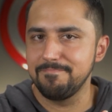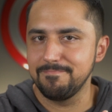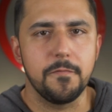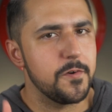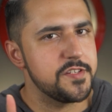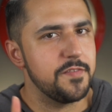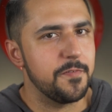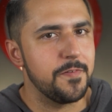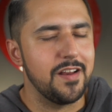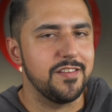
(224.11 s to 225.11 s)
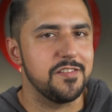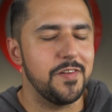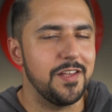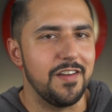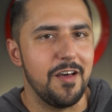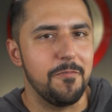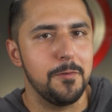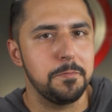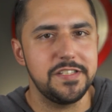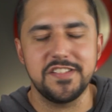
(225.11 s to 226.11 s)
But first, if you're finding this video
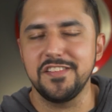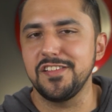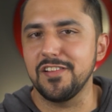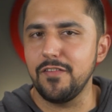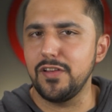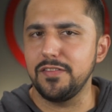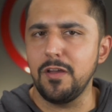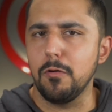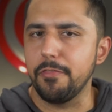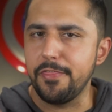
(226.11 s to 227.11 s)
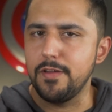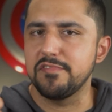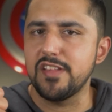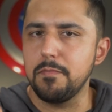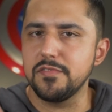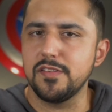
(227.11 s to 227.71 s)
helpful, please consider giving it the old thumbs up,